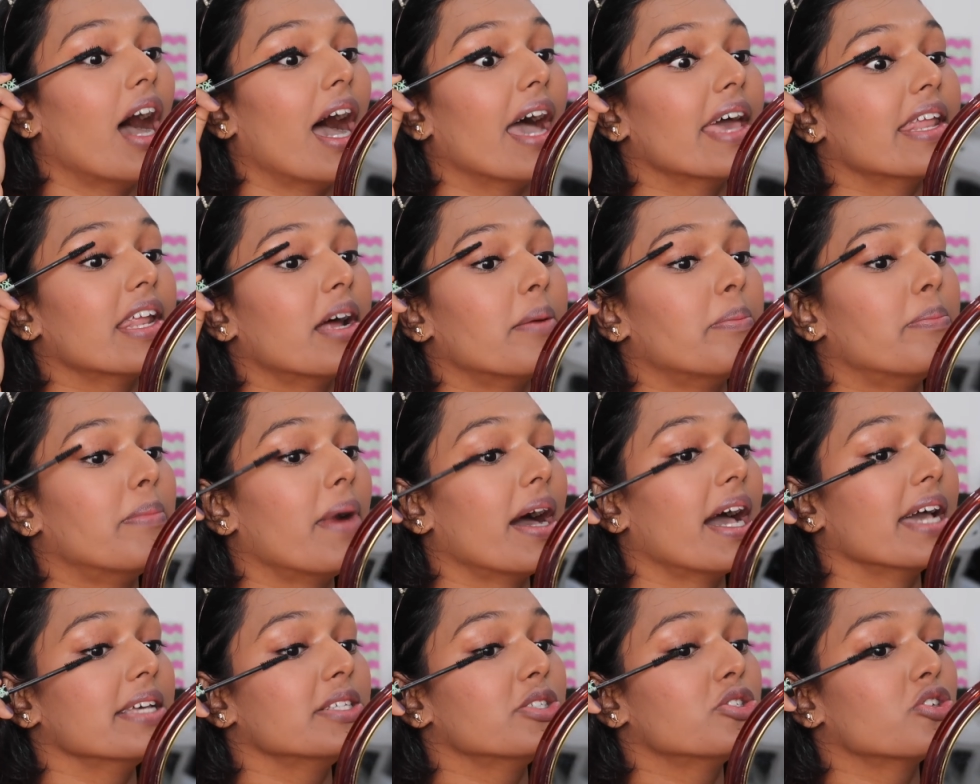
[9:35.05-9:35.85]
I rub
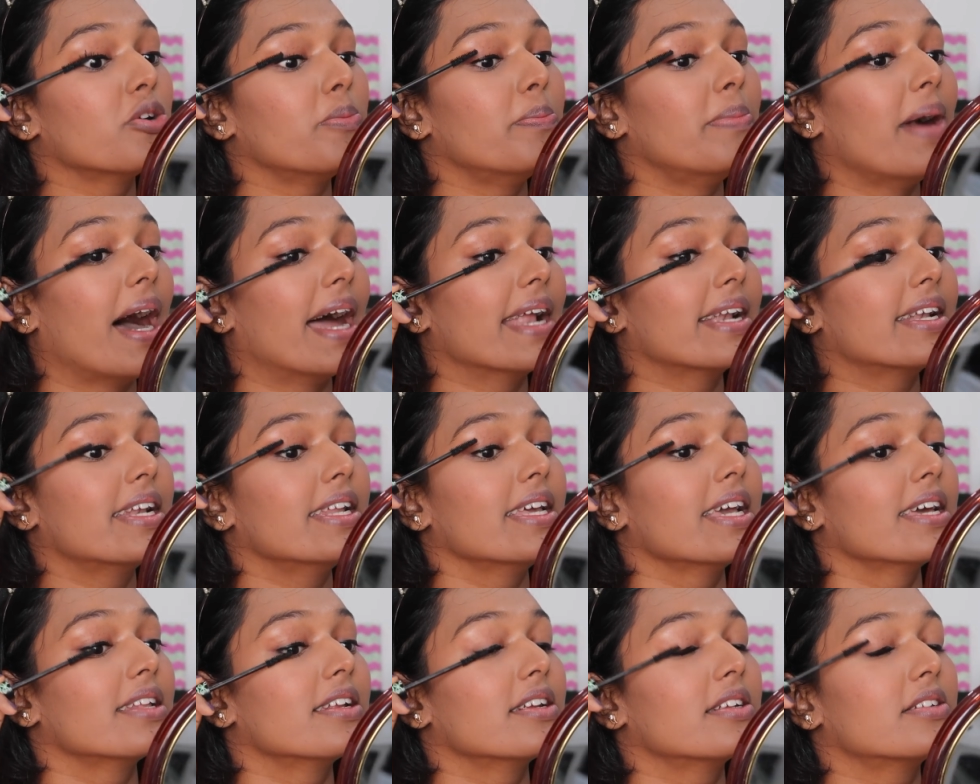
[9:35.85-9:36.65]
my eyes so
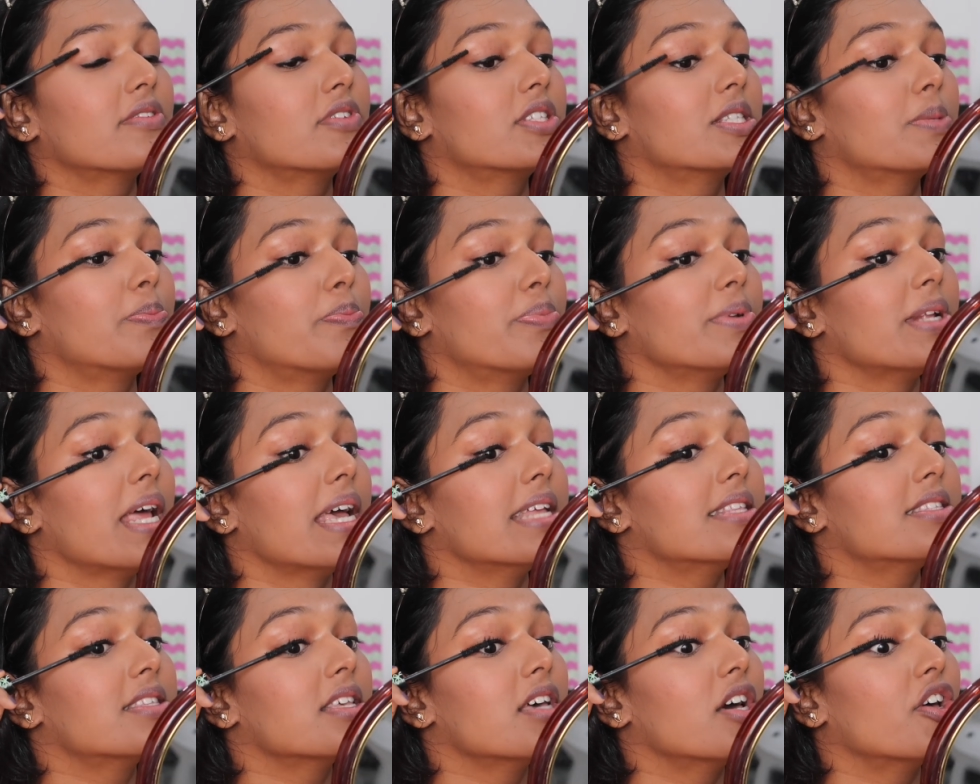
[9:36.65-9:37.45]
badly and it
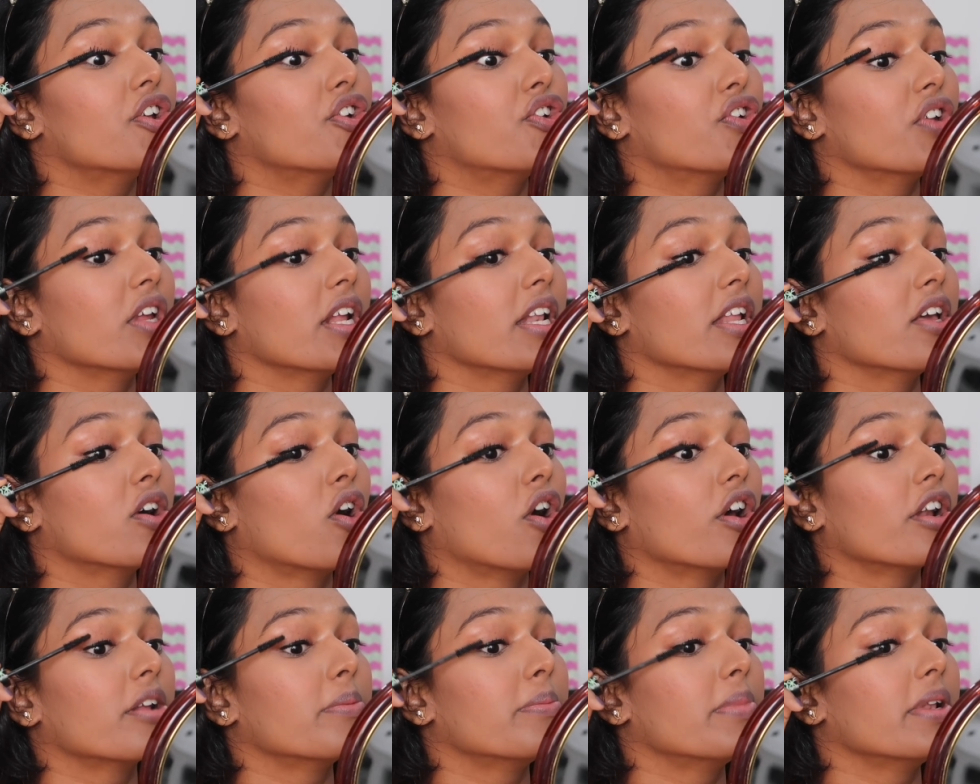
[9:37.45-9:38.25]
spreads really
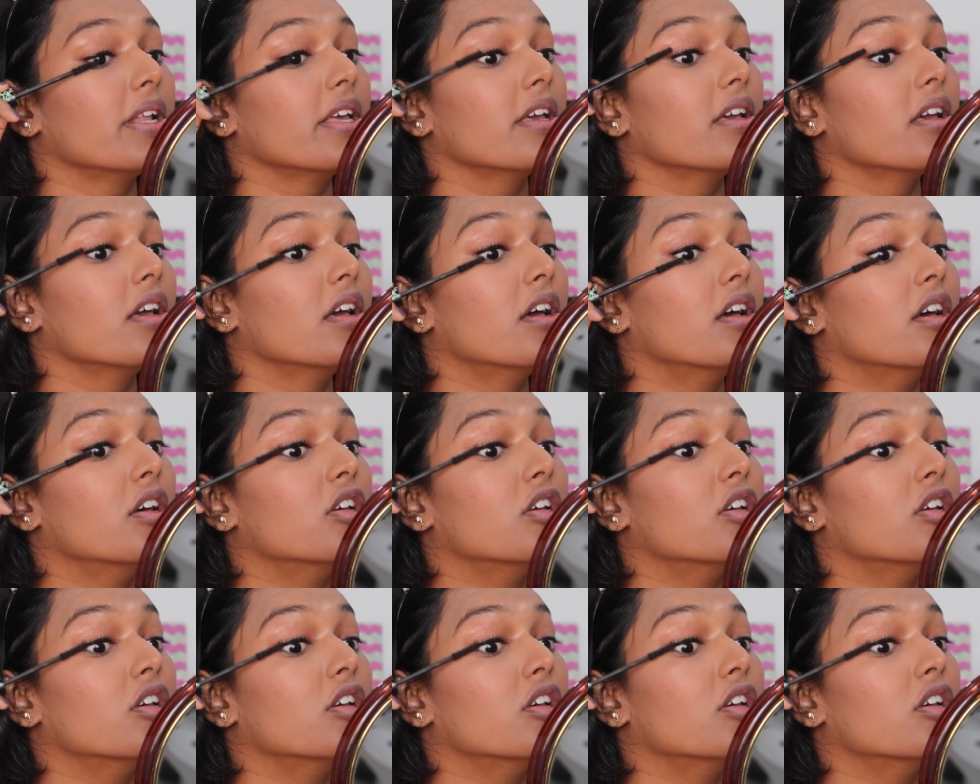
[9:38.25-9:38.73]
horribly.